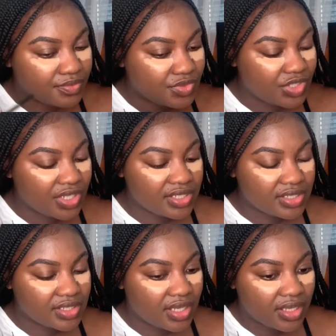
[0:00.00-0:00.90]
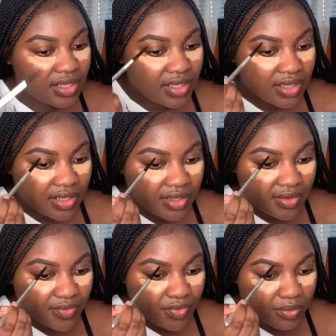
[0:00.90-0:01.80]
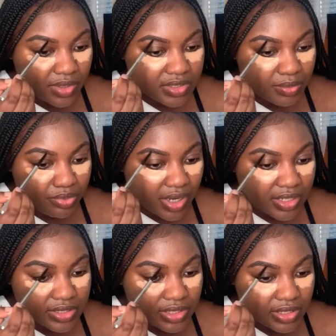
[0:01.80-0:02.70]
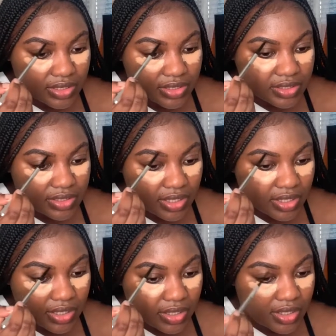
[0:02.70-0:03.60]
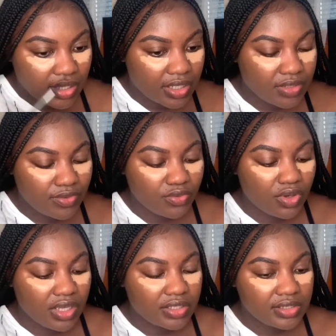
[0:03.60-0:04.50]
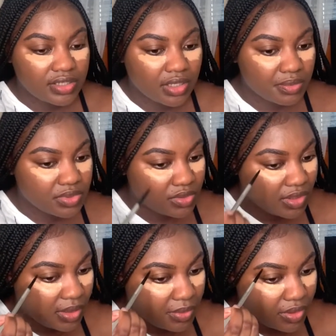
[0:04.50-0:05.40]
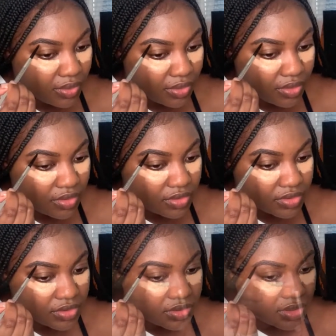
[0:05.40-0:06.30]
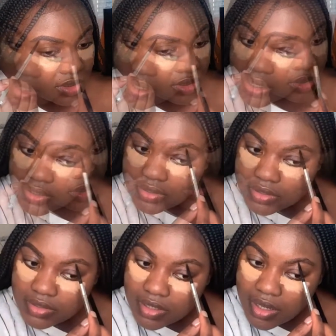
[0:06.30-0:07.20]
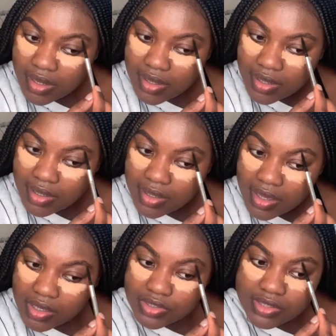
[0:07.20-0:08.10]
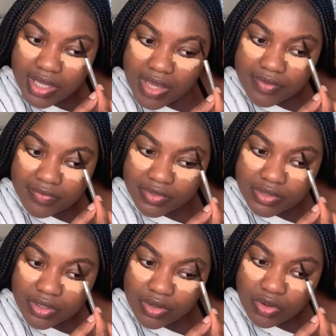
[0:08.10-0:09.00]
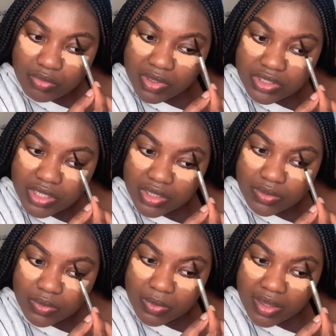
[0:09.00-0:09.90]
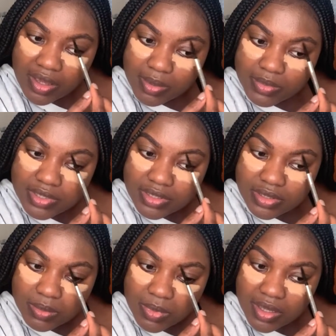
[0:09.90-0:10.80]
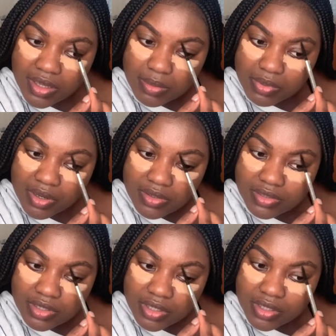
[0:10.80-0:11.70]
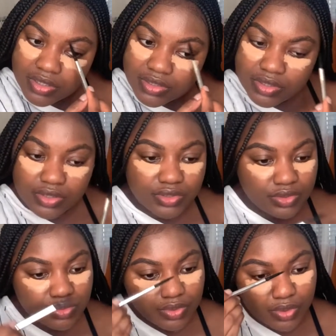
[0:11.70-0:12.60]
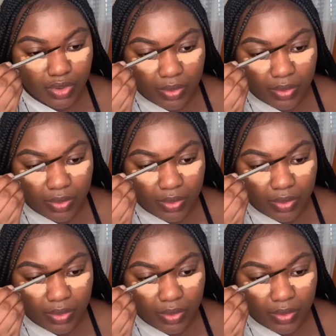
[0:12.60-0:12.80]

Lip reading: Just for me to practice. And if you've got any tips, do let me know, and I actually have a video on my channel where I'm tinting my eyebrows, so do go